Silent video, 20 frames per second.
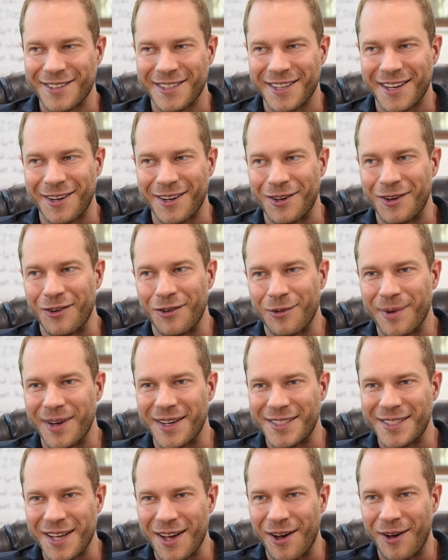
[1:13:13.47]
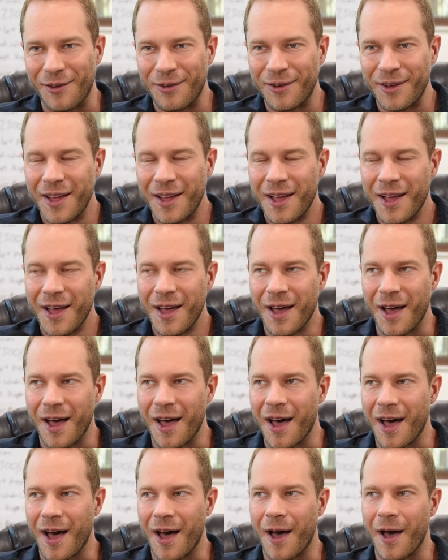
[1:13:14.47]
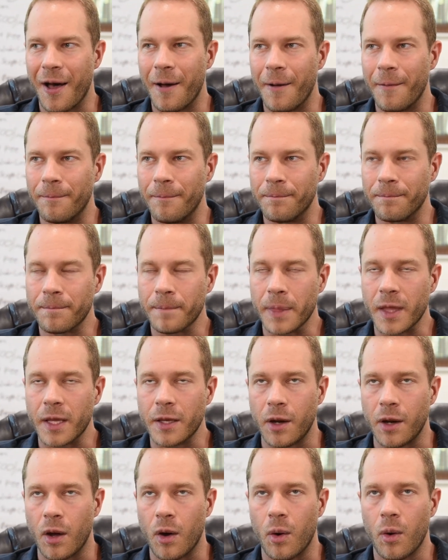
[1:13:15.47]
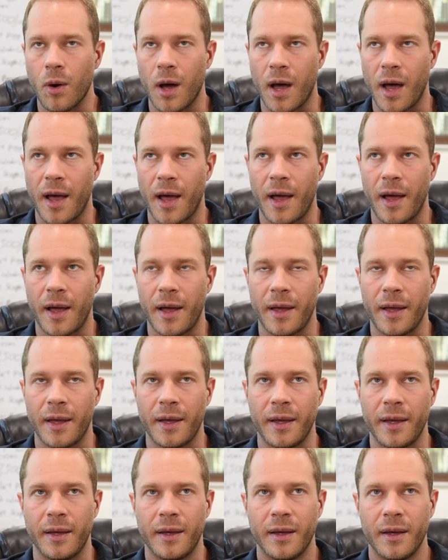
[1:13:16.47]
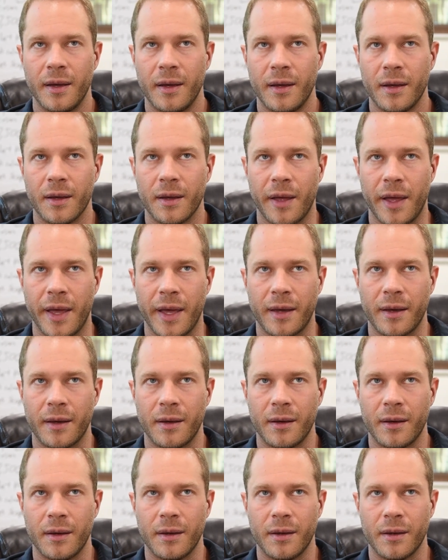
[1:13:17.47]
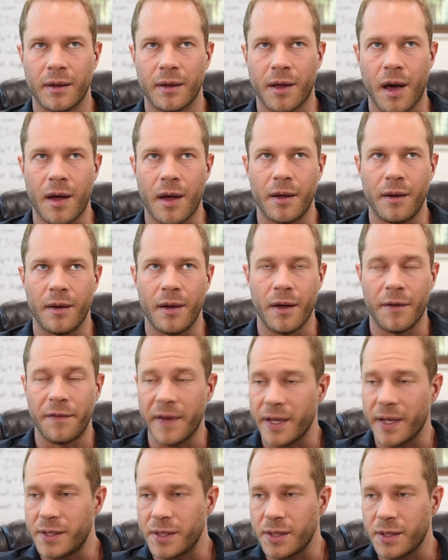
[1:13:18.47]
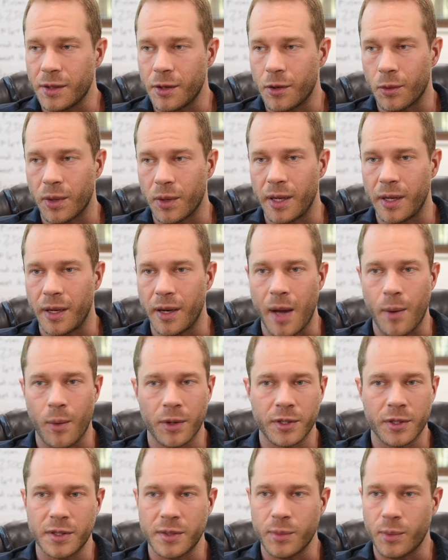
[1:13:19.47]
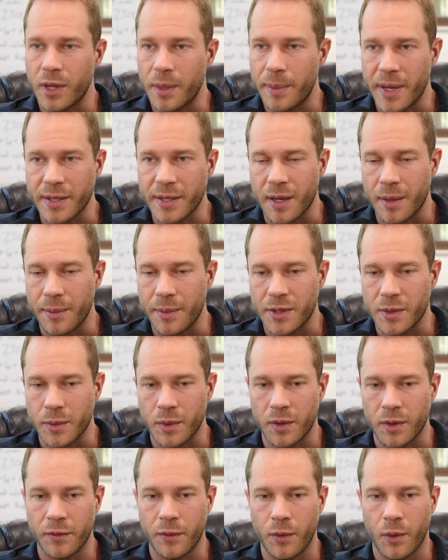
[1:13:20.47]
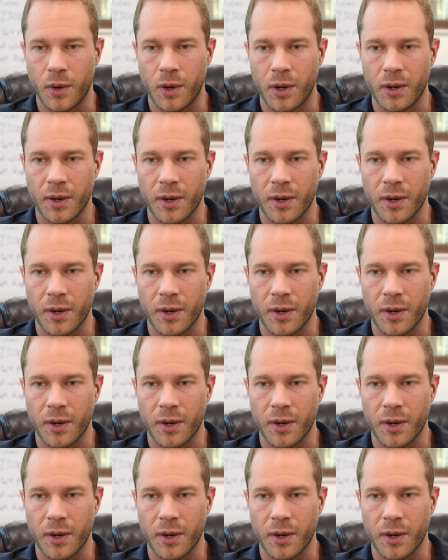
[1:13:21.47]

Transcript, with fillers: I got to cook for myself. Um, you know, I like got a, a, fancy degree. I worked at one of the best companies to work for.